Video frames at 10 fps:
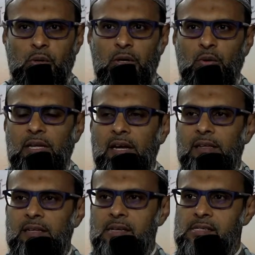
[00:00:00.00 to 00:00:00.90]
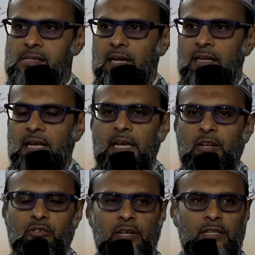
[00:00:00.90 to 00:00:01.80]
We know the hadith that the
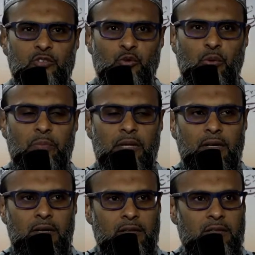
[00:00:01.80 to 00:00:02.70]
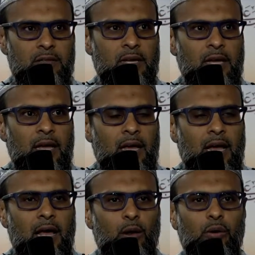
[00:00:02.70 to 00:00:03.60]
angels roam the earth
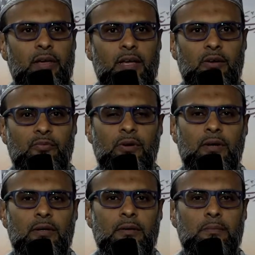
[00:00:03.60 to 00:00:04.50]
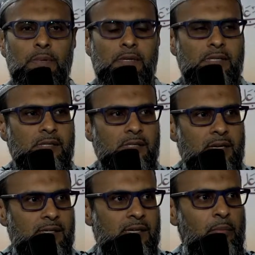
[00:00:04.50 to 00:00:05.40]
are looking for persons
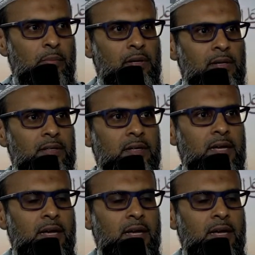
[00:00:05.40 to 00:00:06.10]
assembled,